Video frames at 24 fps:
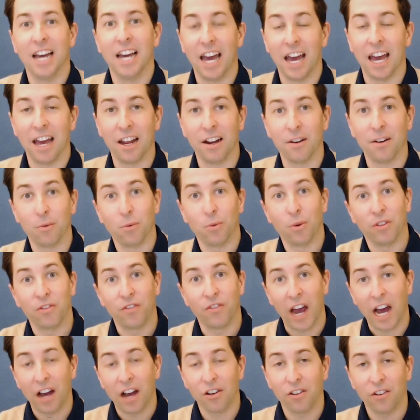And with
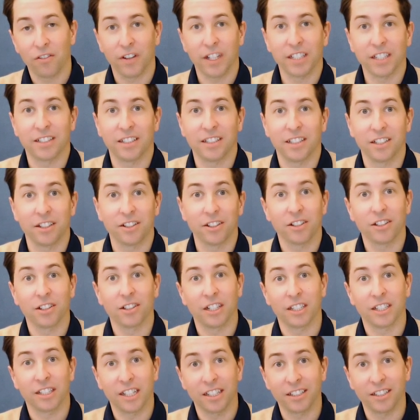value investing, you're
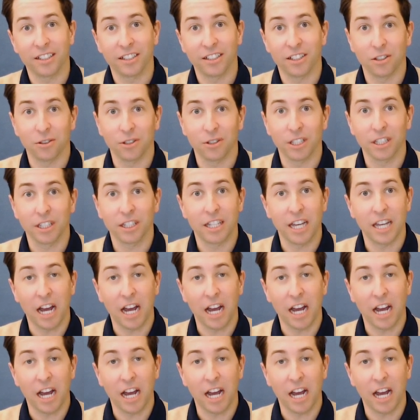essentially doing the